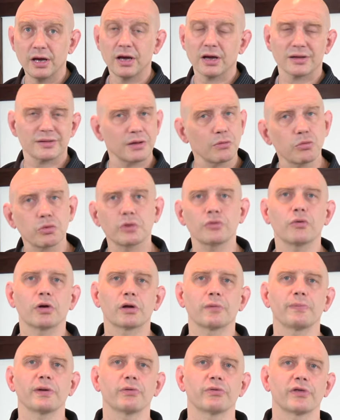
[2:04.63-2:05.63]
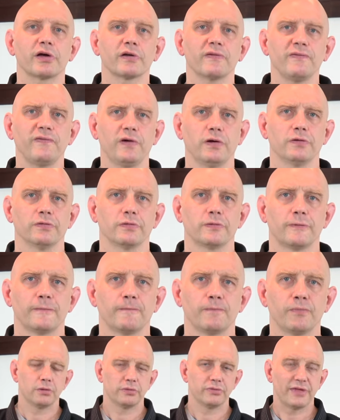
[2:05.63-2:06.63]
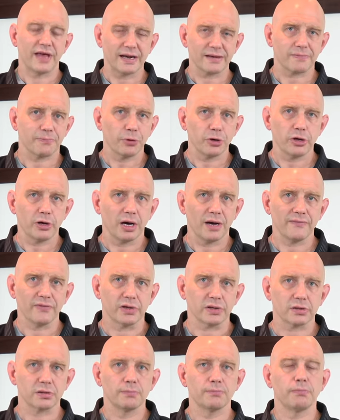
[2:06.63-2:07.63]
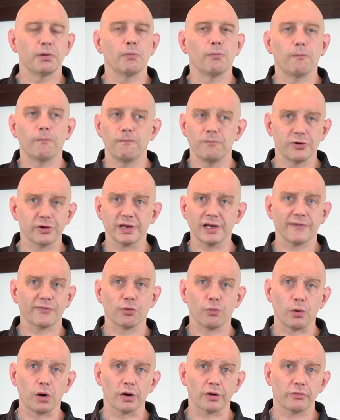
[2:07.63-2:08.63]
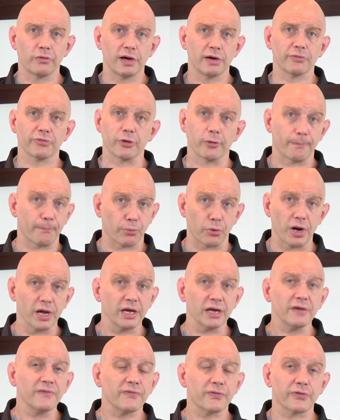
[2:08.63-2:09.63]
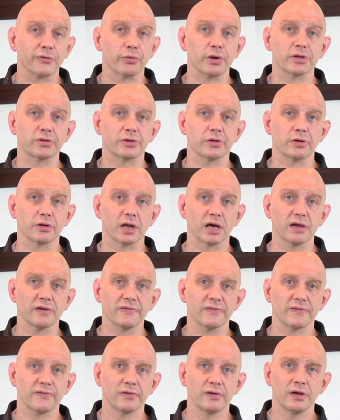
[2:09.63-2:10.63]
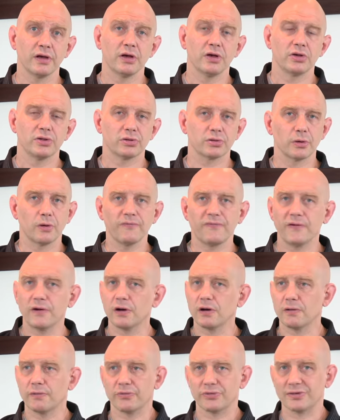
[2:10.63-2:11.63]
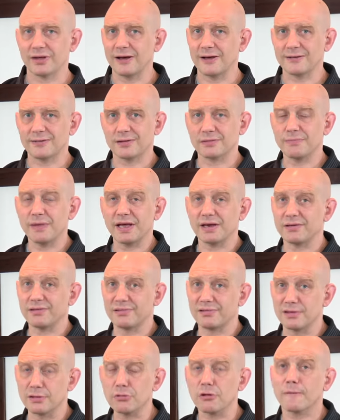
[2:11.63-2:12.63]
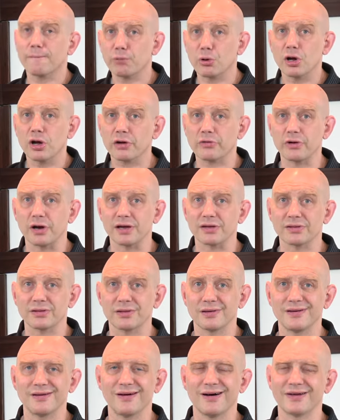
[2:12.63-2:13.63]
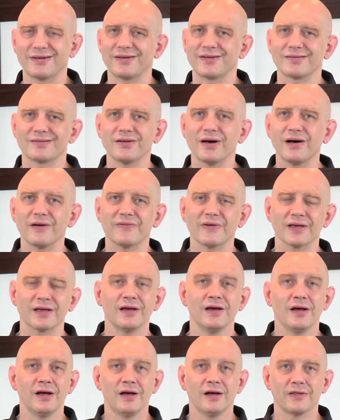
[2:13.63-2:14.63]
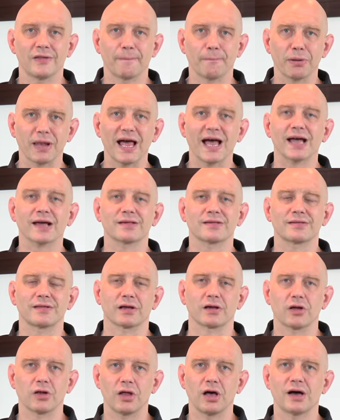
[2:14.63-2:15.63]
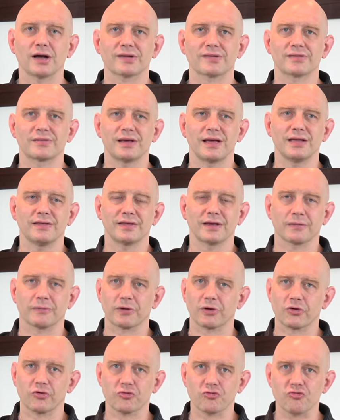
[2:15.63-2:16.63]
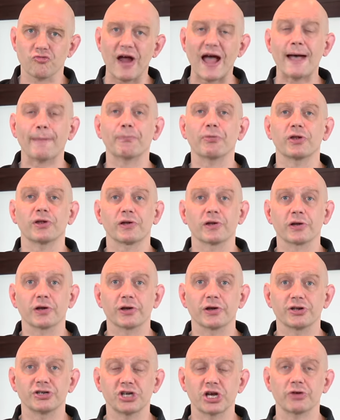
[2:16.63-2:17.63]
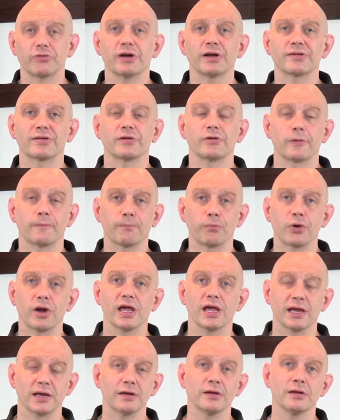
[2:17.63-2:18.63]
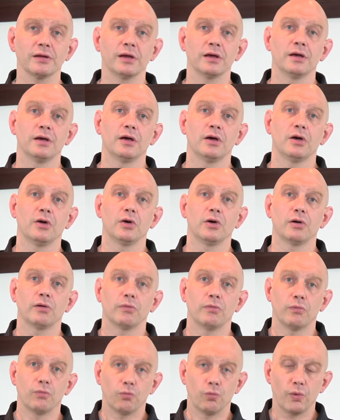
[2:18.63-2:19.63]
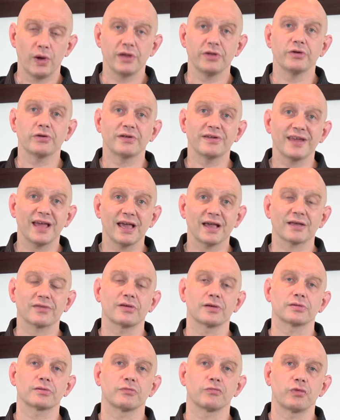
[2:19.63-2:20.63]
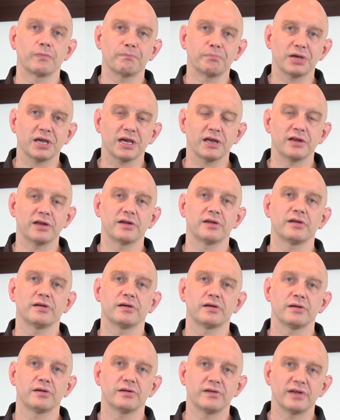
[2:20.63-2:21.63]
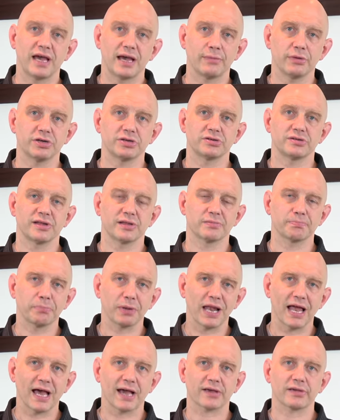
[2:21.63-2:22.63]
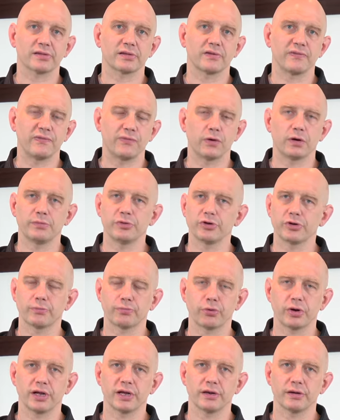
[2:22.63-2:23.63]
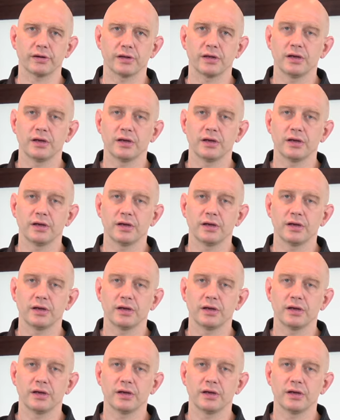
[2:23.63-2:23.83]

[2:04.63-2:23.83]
Because I wouldn't want to be without a phone. That's pretty obvious, but you're going to have to walk around with your brain for the rest of your life. So far, science has made zero progress on dissolving the plaques and the clots and the crap that generates in your brain when you take this repeated damage, these plaques that form in your brain.